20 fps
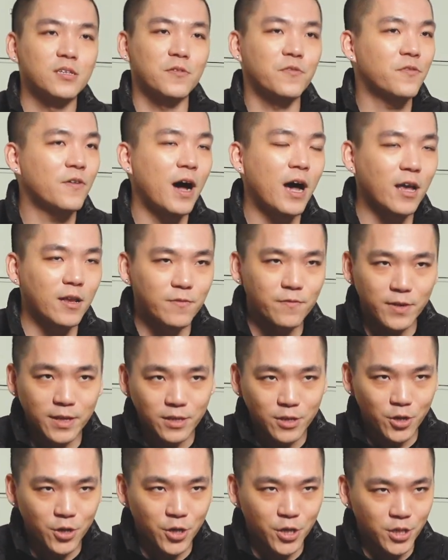defined
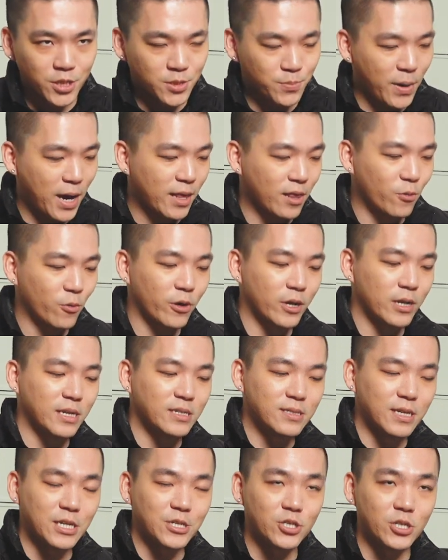vineyards by the
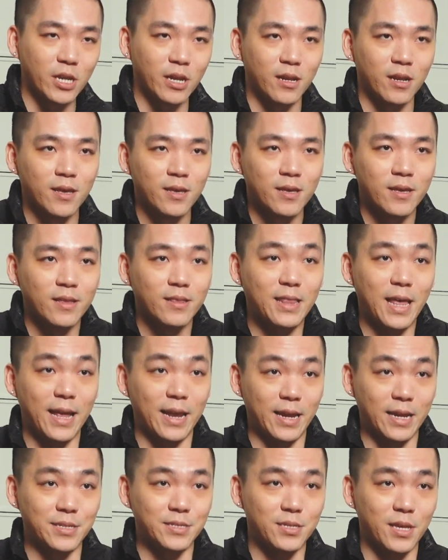organization
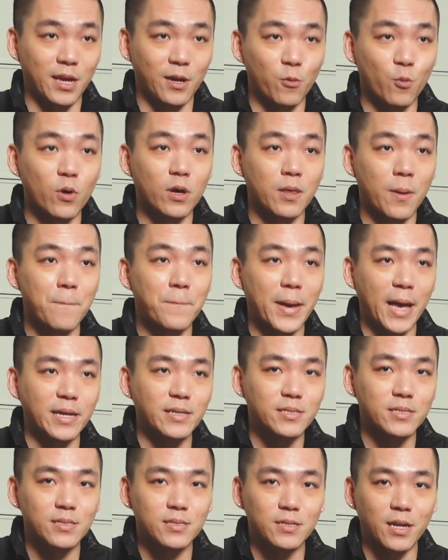that it's like one of the
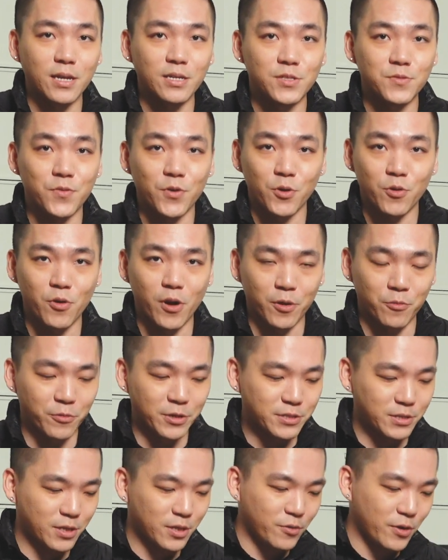best sites for growing
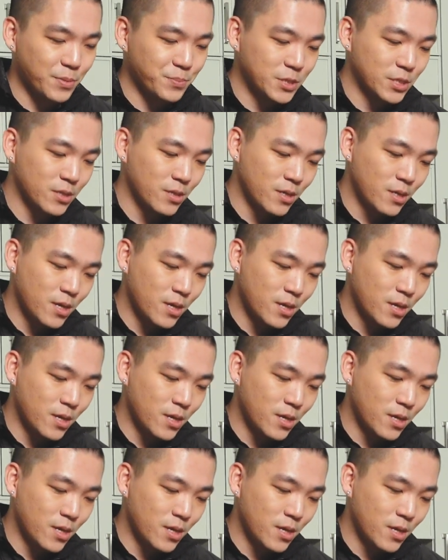Riesling grapes.